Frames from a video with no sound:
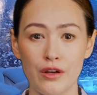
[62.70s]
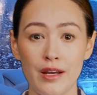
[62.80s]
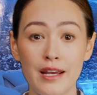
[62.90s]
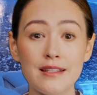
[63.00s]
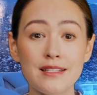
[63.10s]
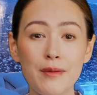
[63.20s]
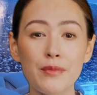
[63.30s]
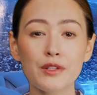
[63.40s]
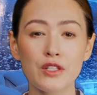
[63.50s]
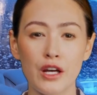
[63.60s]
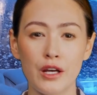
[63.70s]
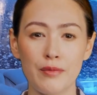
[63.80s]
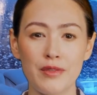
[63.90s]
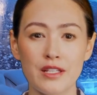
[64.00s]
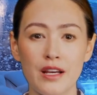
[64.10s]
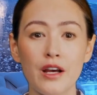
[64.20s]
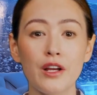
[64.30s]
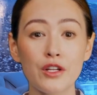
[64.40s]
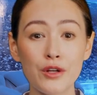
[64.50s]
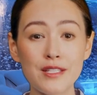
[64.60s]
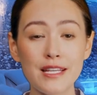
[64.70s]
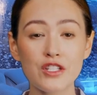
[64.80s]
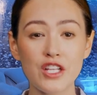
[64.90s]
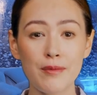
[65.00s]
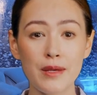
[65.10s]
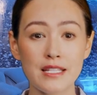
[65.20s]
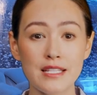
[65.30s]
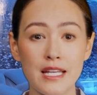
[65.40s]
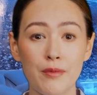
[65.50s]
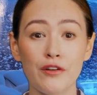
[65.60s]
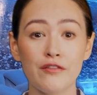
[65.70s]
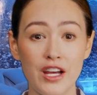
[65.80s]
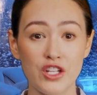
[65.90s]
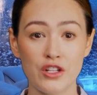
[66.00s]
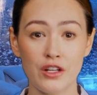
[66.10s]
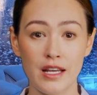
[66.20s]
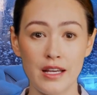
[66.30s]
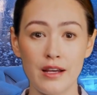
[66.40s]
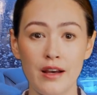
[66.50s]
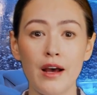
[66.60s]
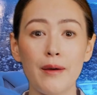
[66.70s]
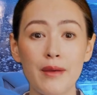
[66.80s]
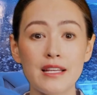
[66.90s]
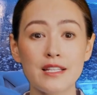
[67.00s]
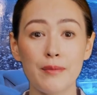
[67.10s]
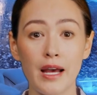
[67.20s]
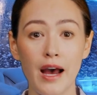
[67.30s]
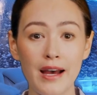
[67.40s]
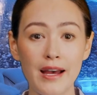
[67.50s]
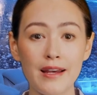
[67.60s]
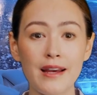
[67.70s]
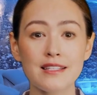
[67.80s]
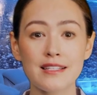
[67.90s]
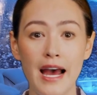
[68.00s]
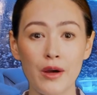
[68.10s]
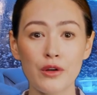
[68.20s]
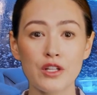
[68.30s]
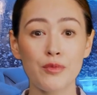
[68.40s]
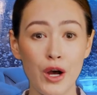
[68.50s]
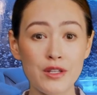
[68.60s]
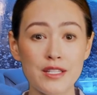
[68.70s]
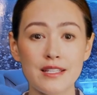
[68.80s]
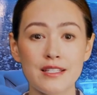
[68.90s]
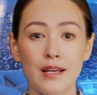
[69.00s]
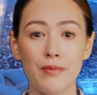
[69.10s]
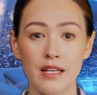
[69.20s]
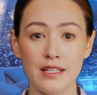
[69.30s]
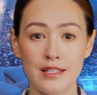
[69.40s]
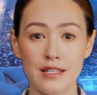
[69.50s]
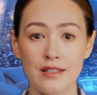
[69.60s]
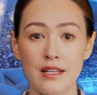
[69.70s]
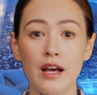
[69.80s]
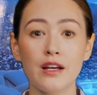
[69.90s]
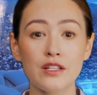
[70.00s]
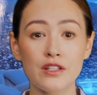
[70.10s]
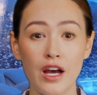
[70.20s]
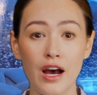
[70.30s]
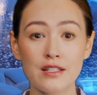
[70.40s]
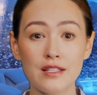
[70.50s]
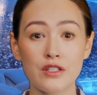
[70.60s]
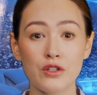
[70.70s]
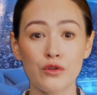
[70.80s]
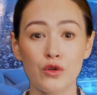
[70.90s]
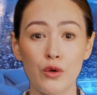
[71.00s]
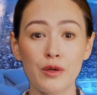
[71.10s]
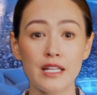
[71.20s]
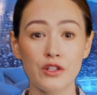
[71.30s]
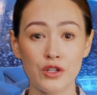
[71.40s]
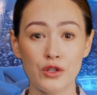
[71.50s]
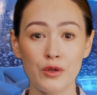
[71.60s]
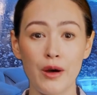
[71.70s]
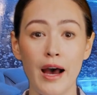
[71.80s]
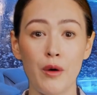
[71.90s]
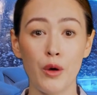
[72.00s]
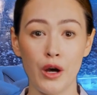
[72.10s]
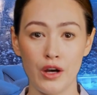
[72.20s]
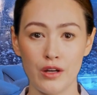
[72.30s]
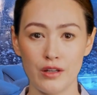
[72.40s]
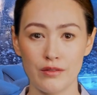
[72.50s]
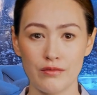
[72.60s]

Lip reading: In simple terms, using GPT professionally means applying its language processing abilities to tasks you normally do at work.